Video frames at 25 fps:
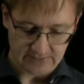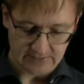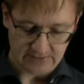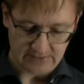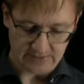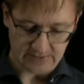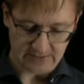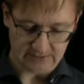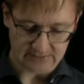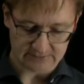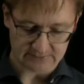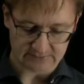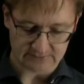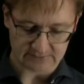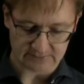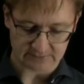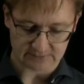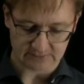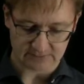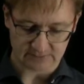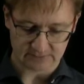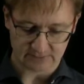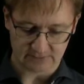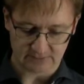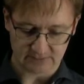And
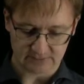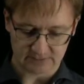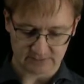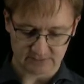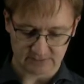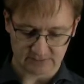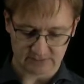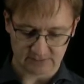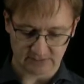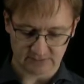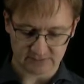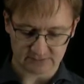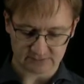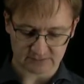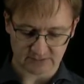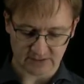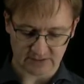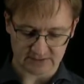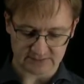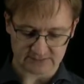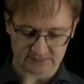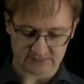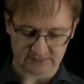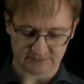in other case,